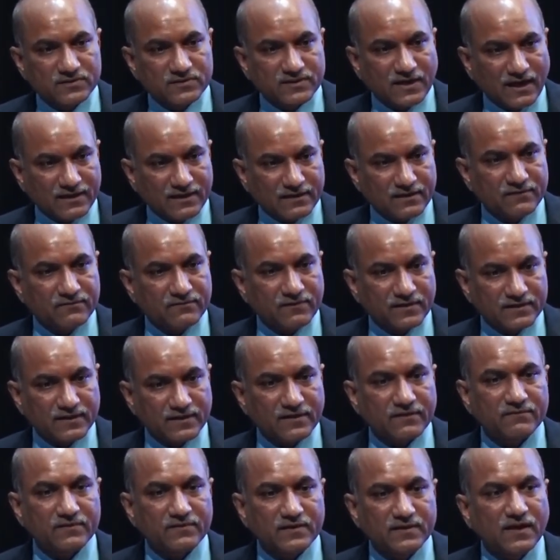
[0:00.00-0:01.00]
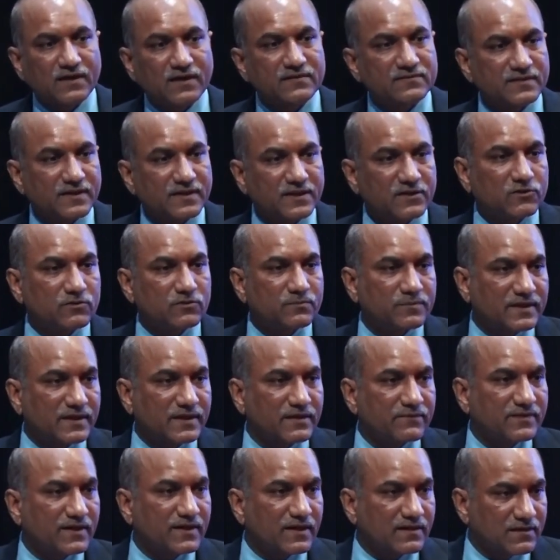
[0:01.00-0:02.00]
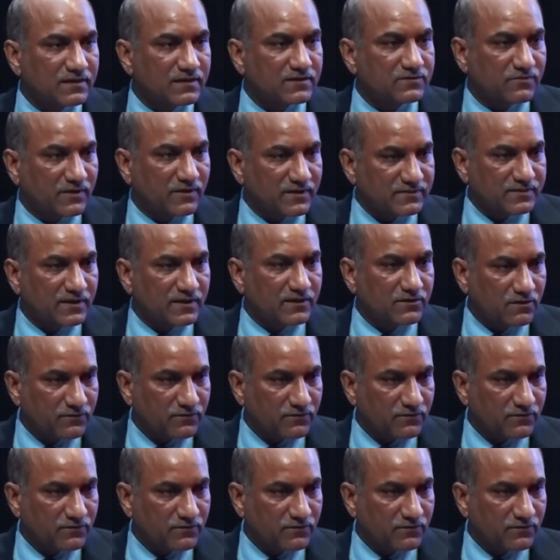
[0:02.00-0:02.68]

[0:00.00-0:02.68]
started working with us need to be given at least first set